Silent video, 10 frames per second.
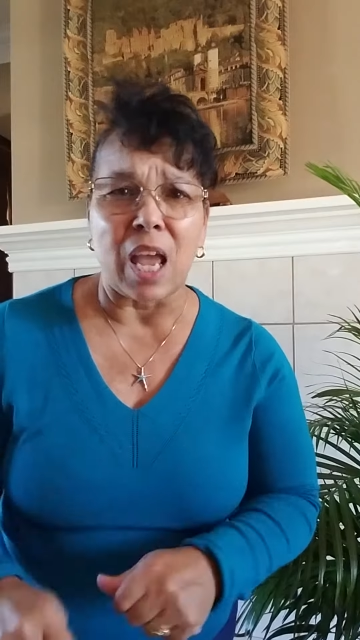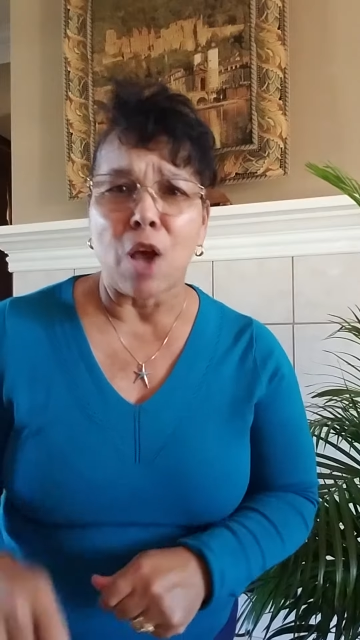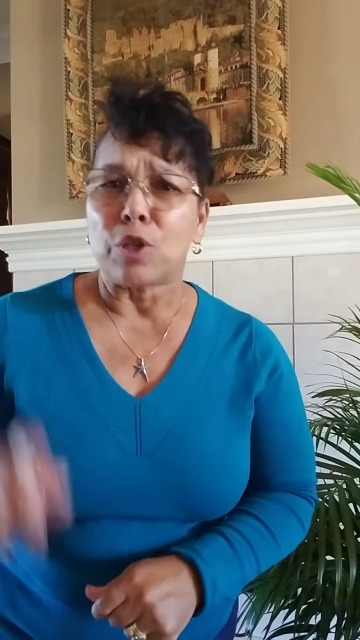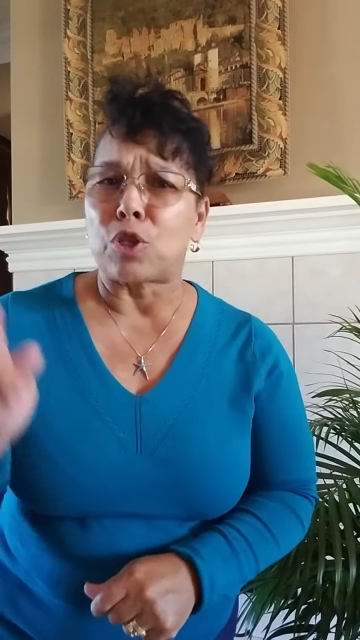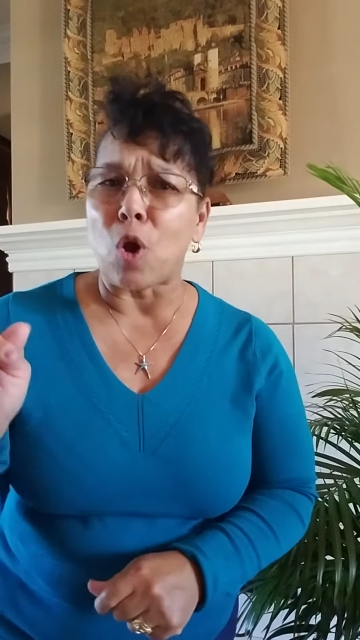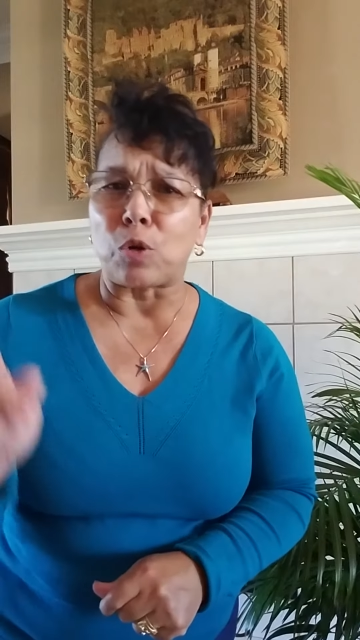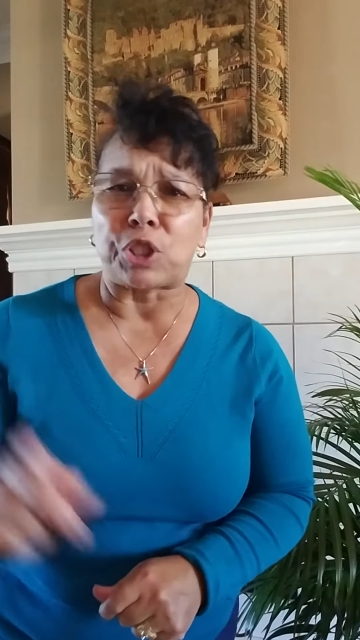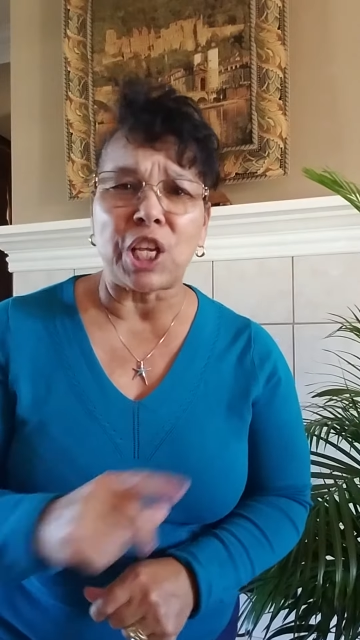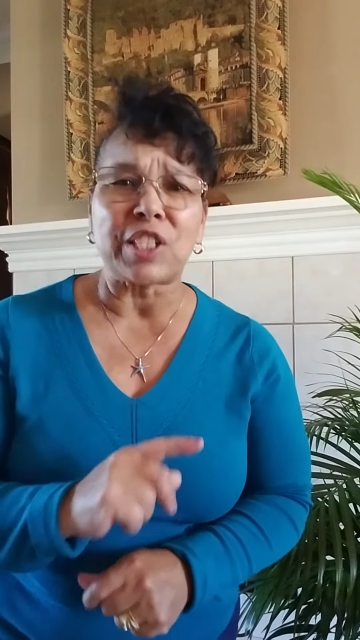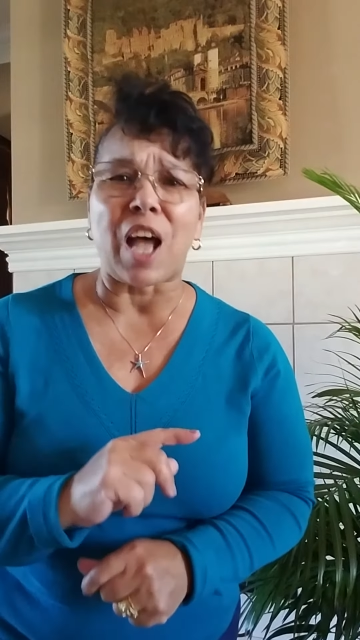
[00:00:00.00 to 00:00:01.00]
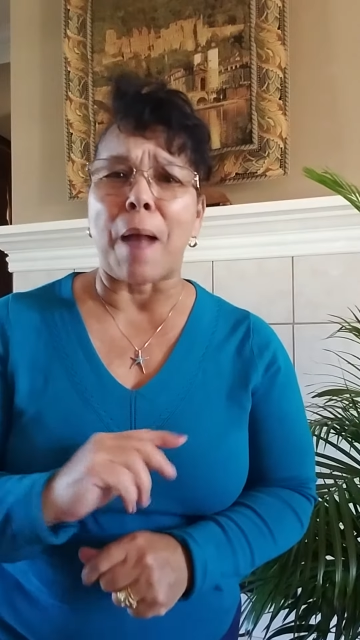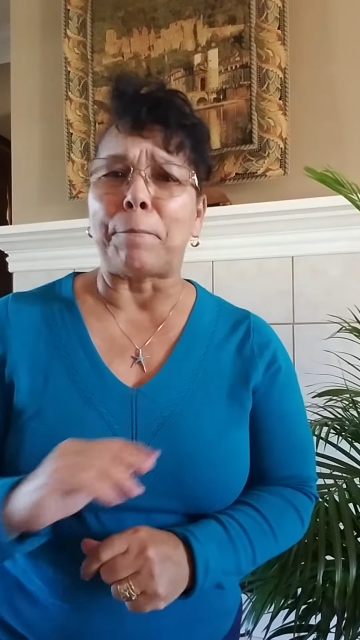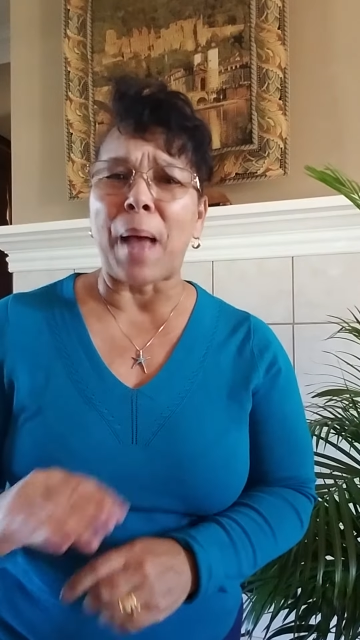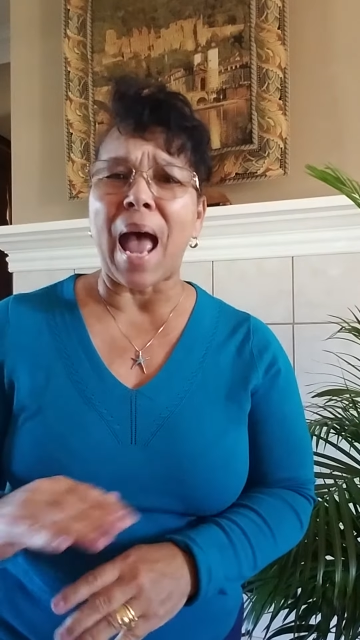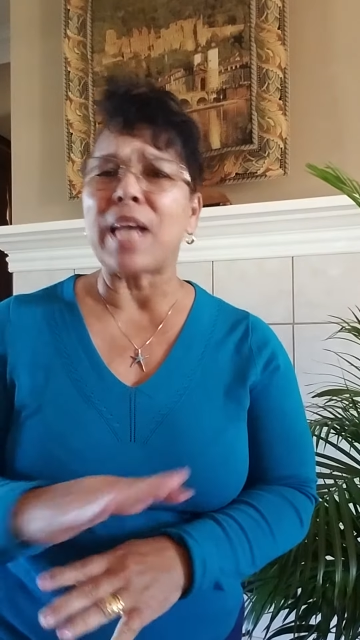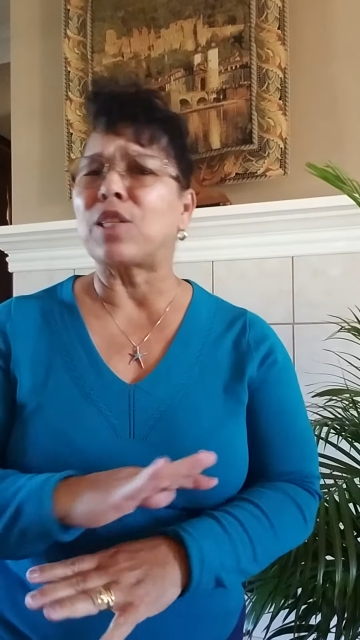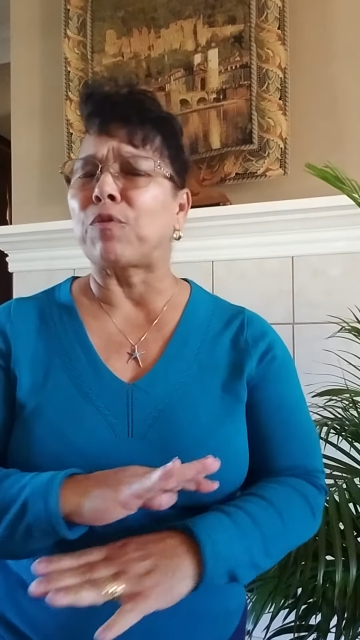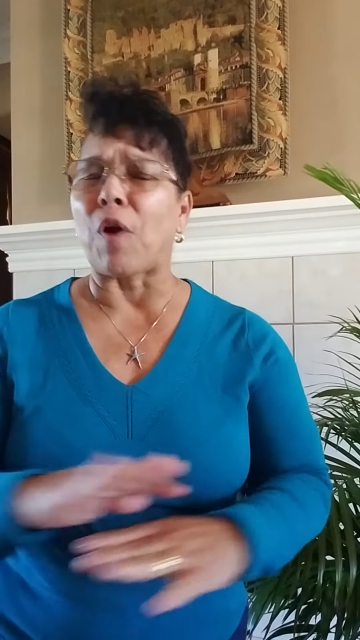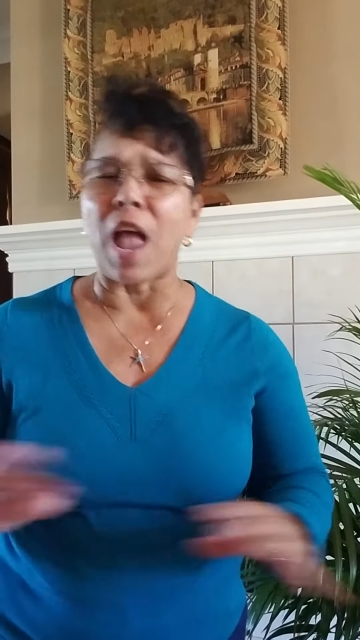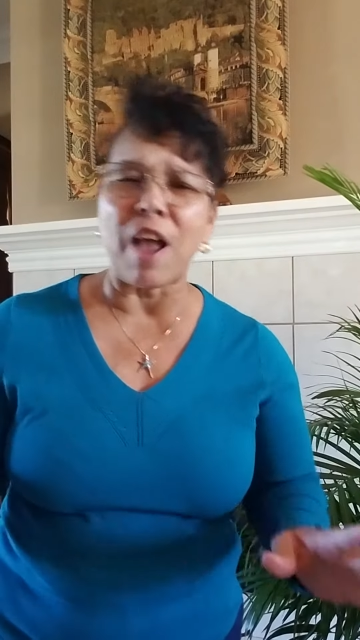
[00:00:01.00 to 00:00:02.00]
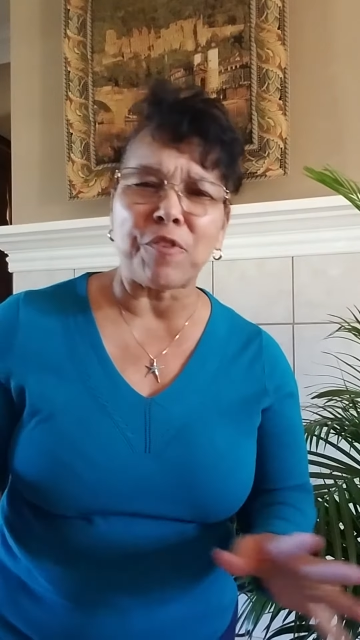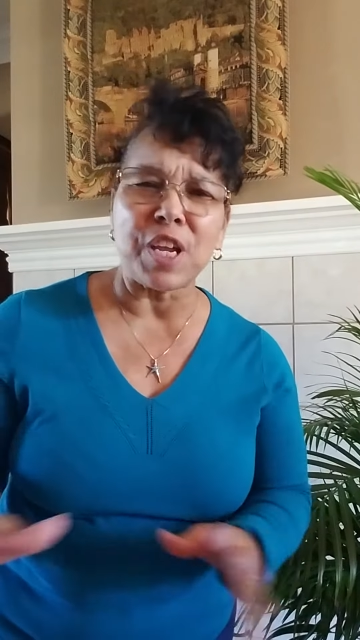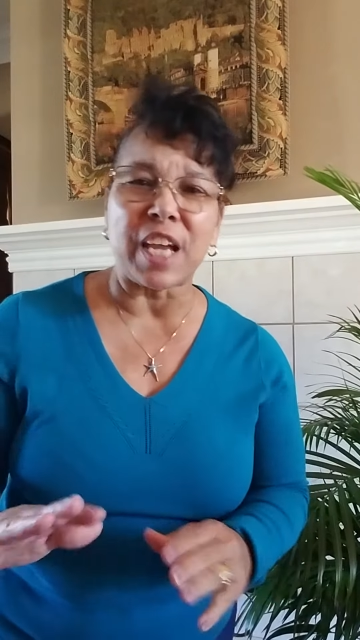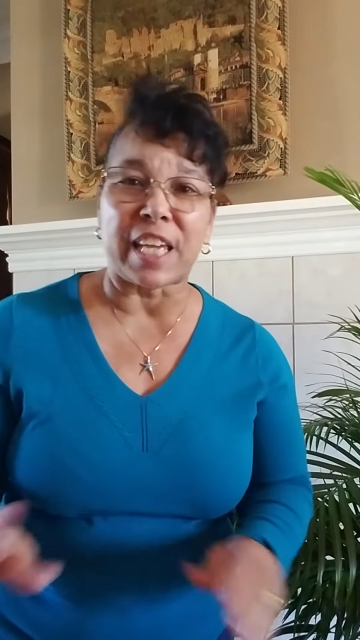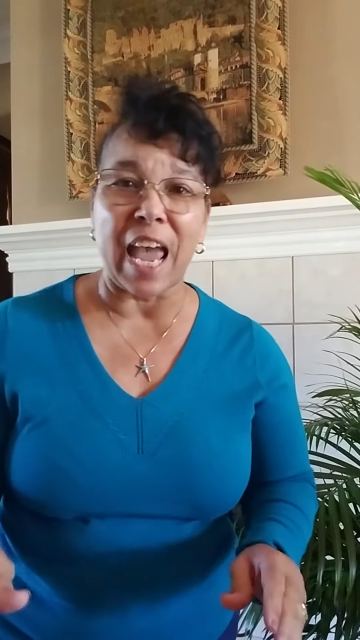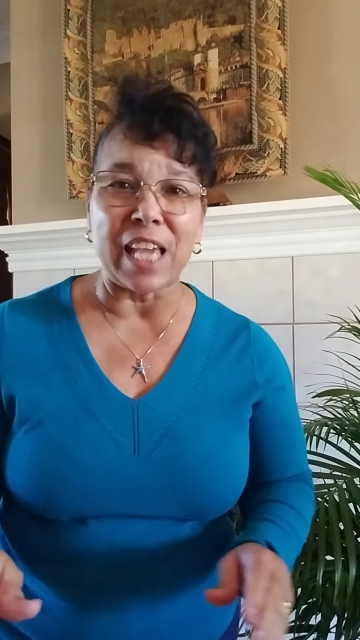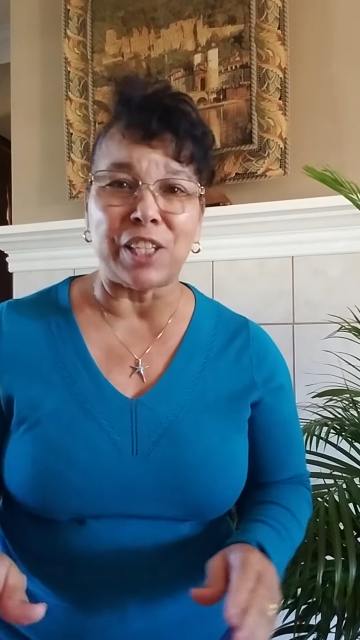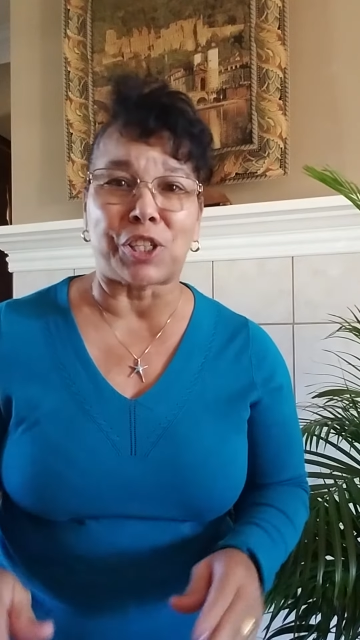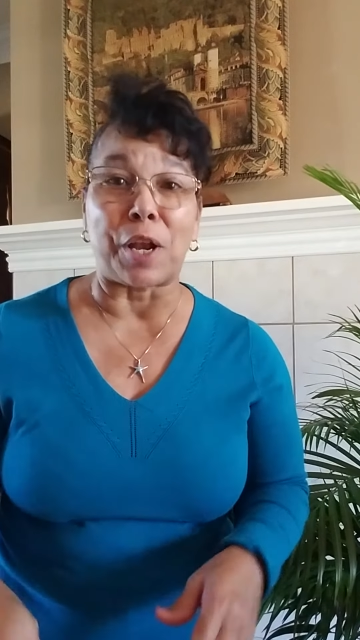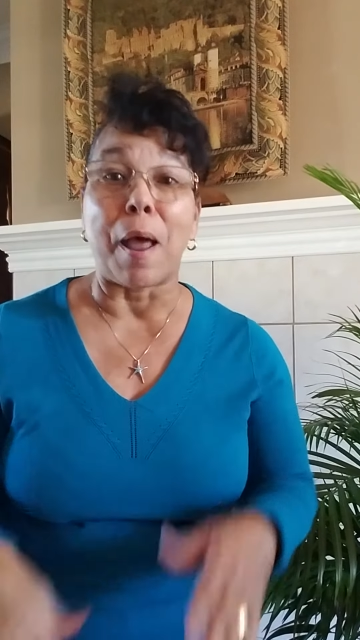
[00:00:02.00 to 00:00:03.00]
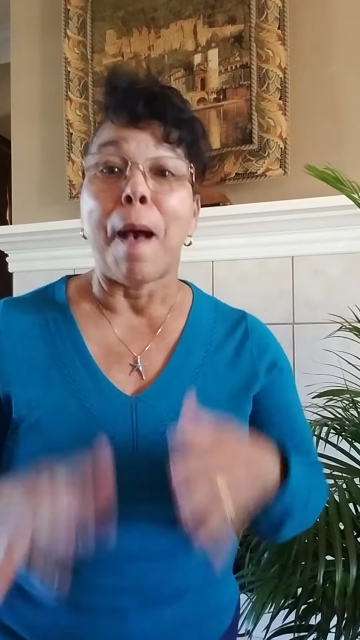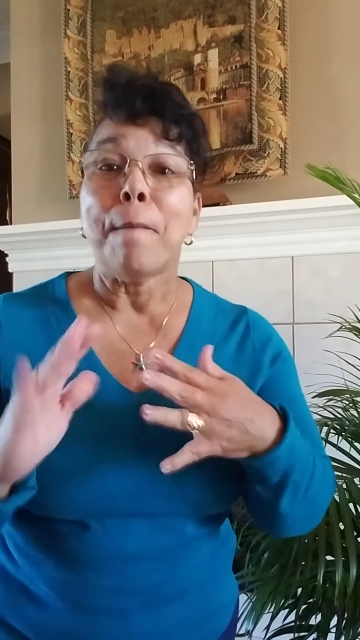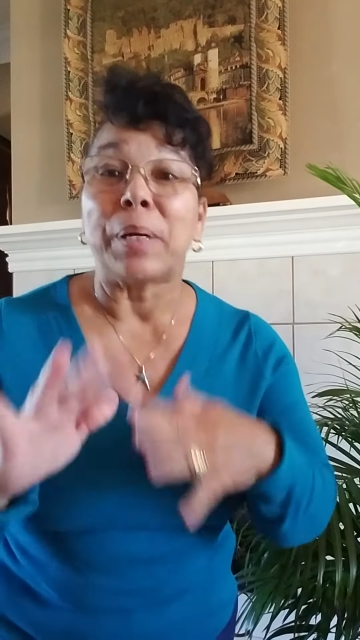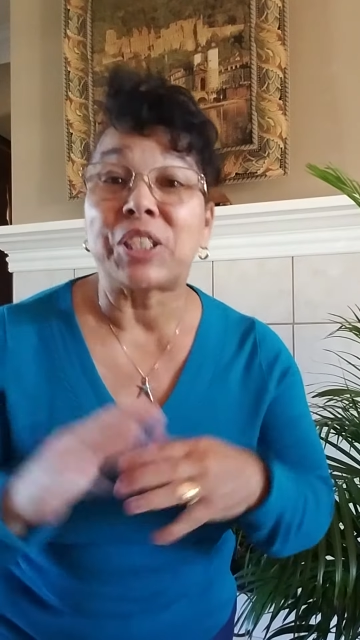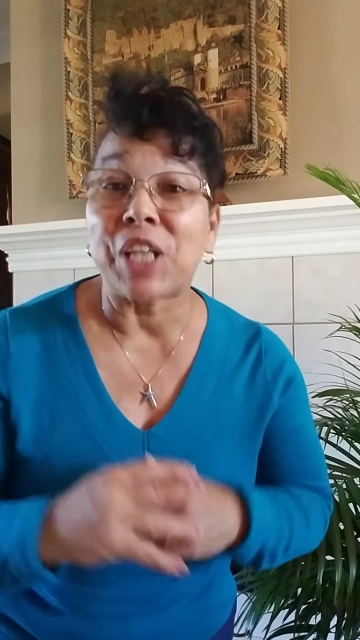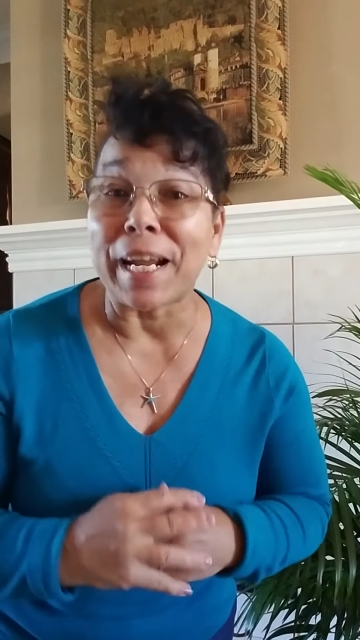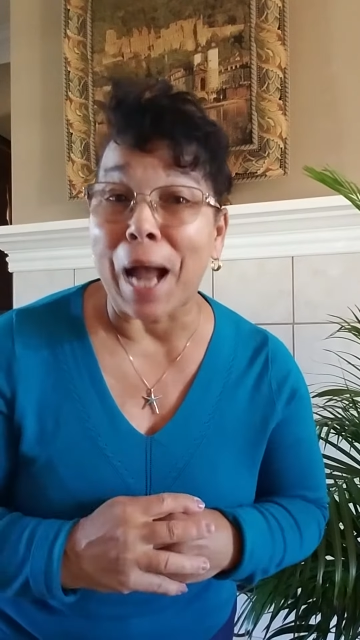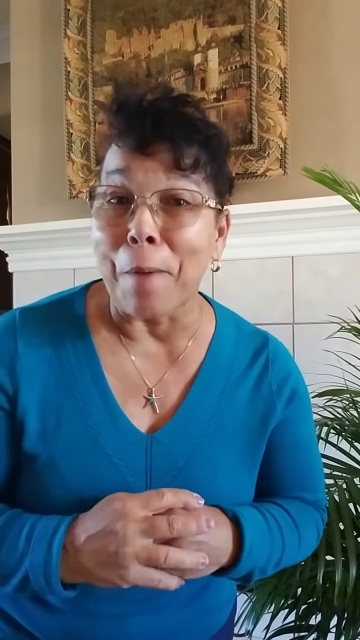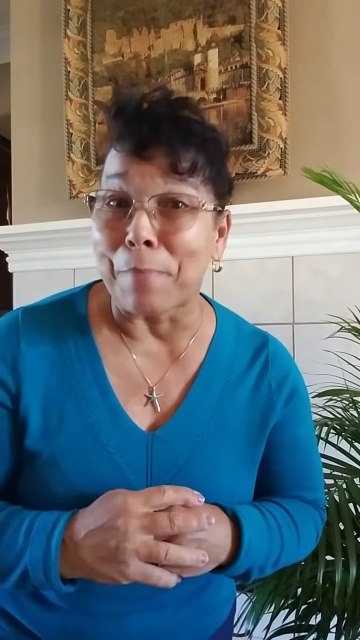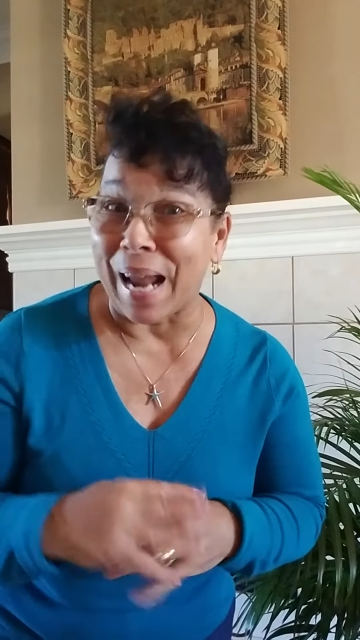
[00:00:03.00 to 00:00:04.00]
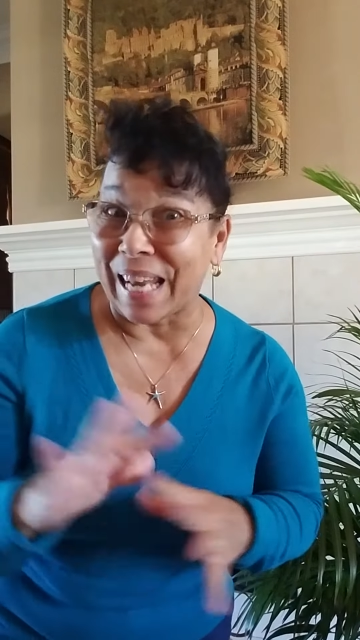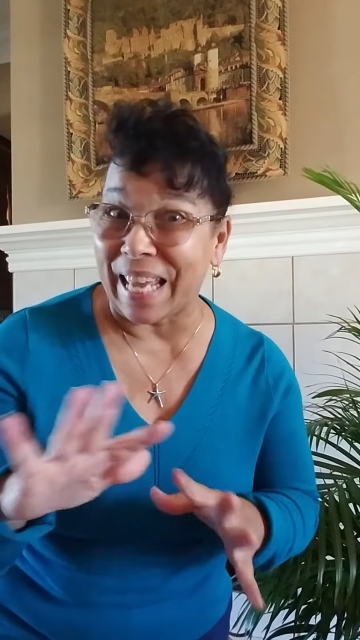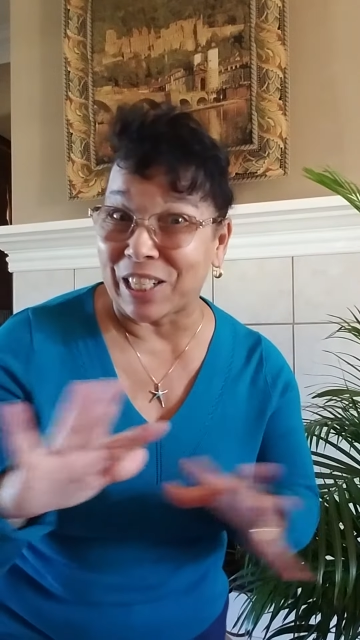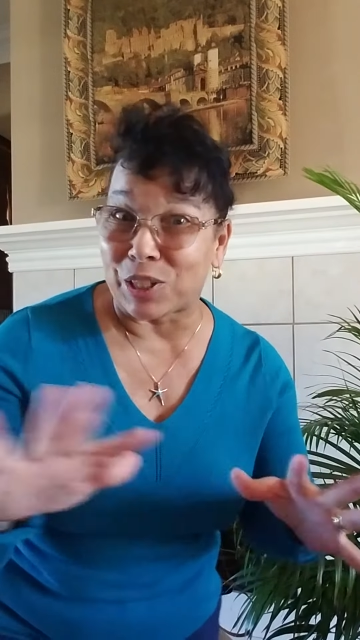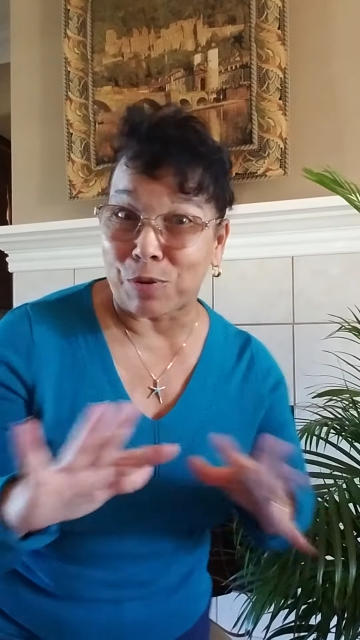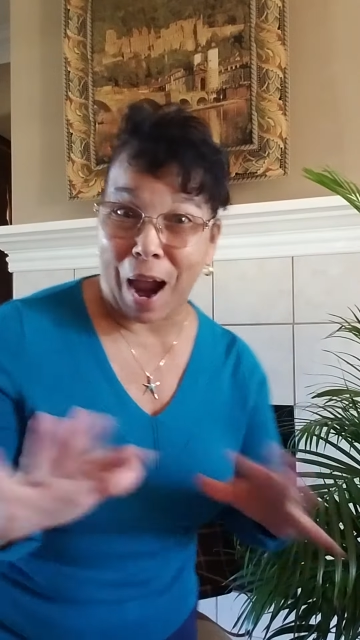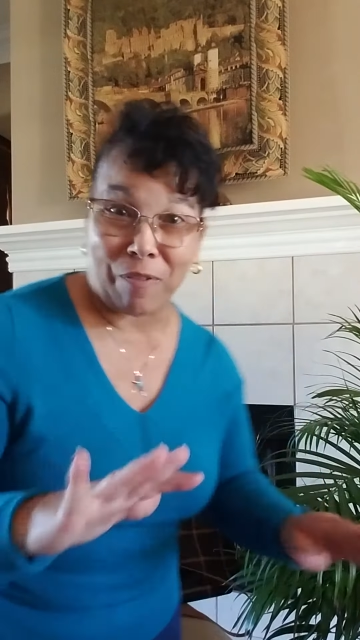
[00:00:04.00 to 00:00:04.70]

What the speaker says: so she's got bags for every occasion. But check out my latest travel